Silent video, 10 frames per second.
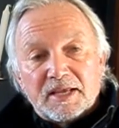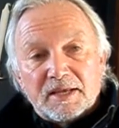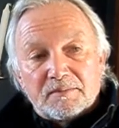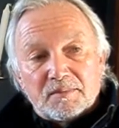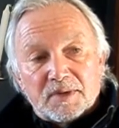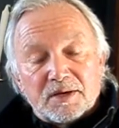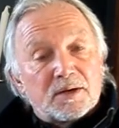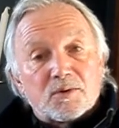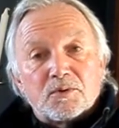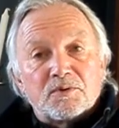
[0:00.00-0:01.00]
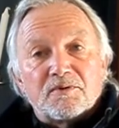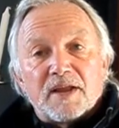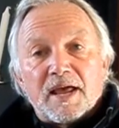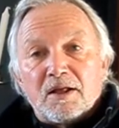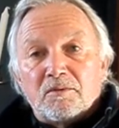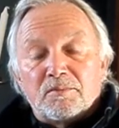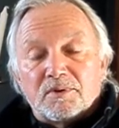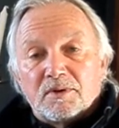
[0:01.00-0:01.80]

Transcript: hymn, and I couldn't help